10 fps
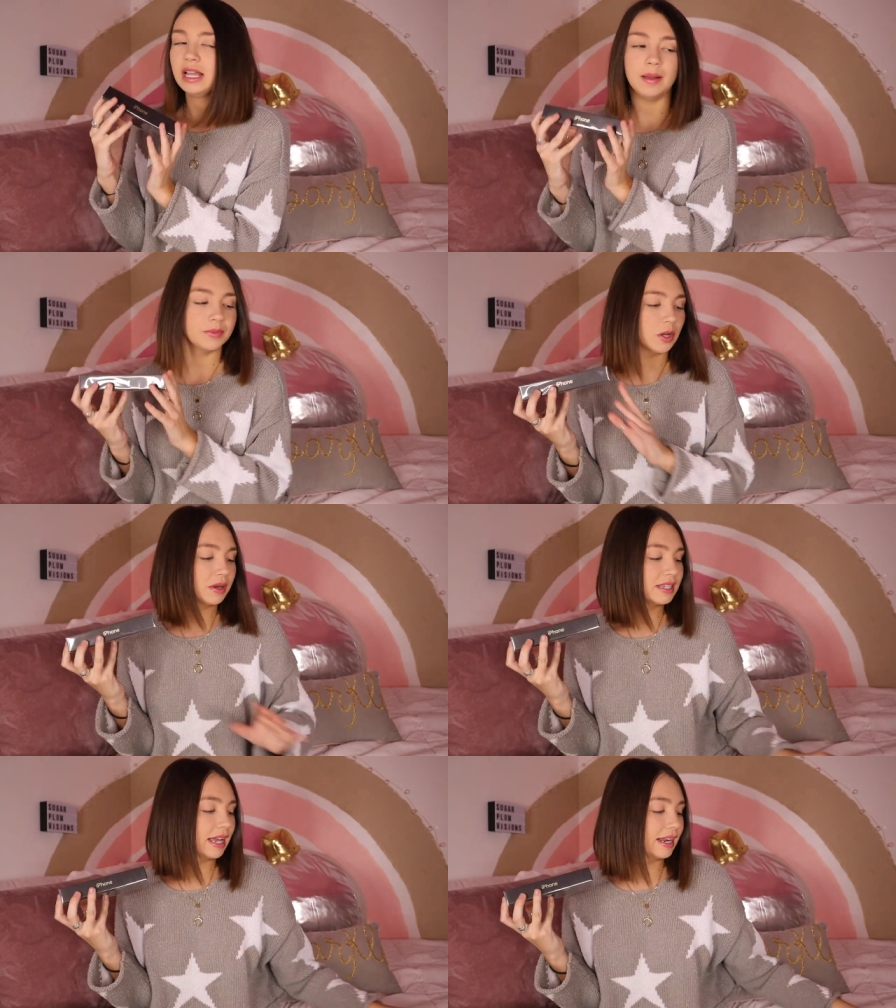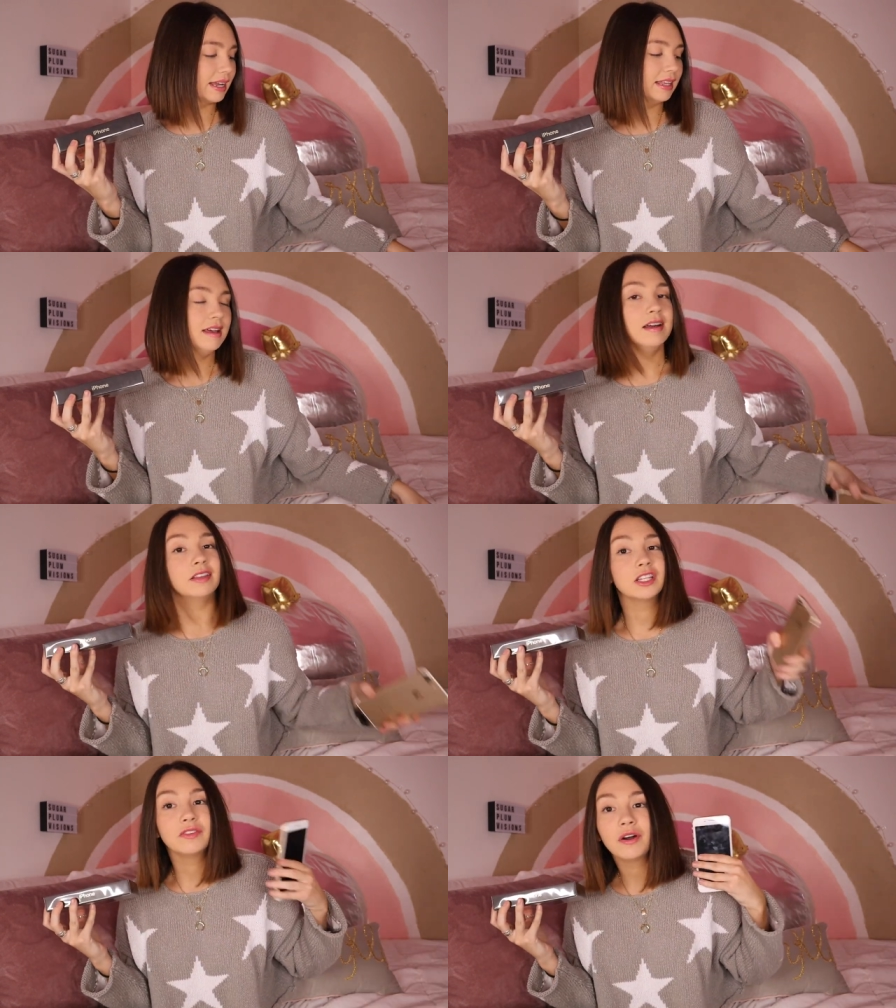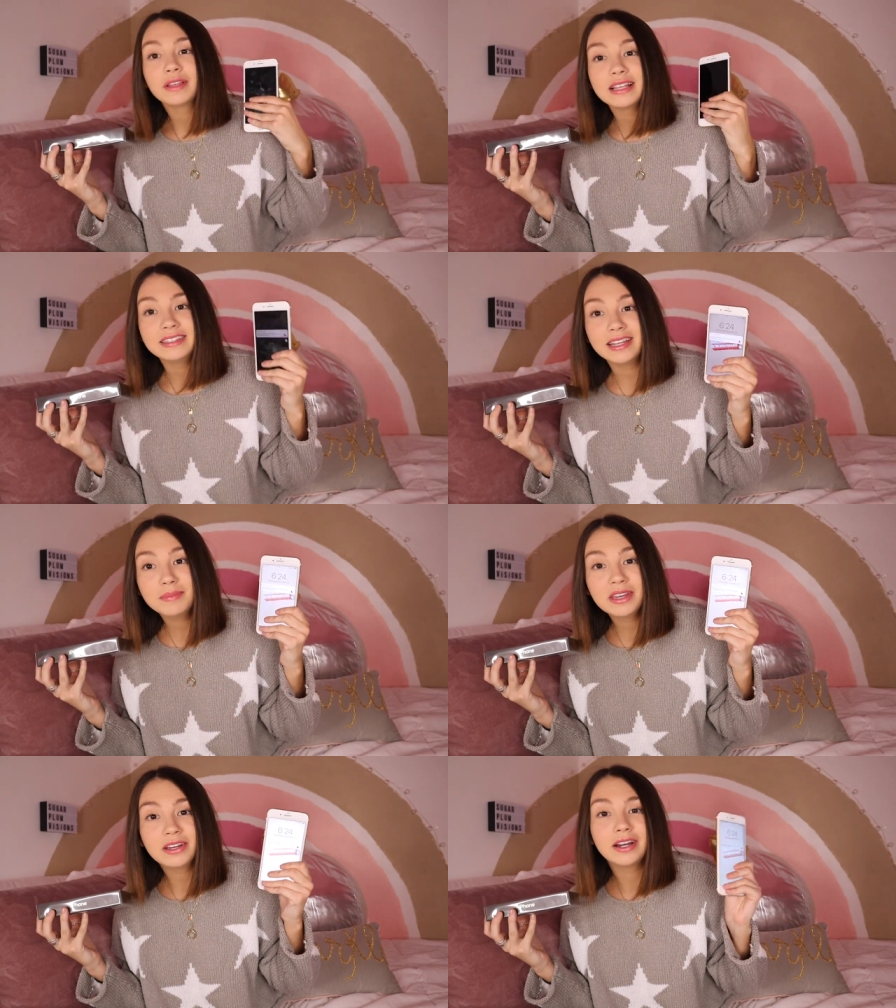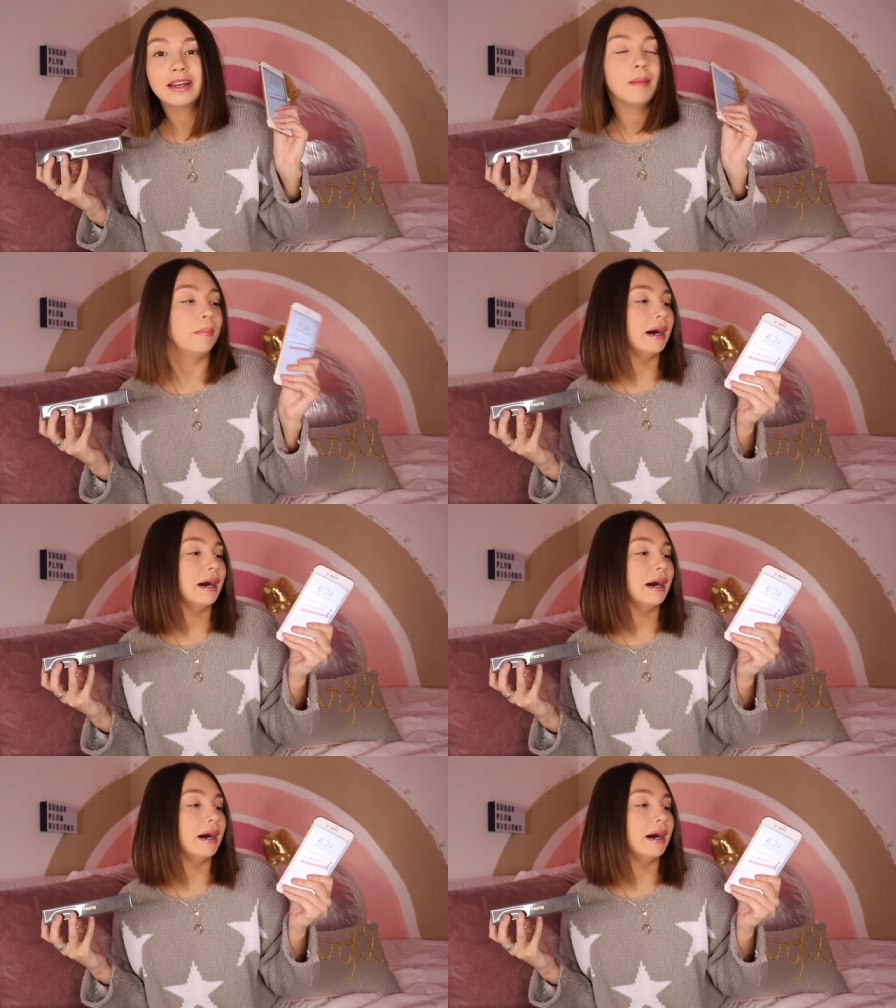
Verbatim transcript: I'm so excited. This phone did me good,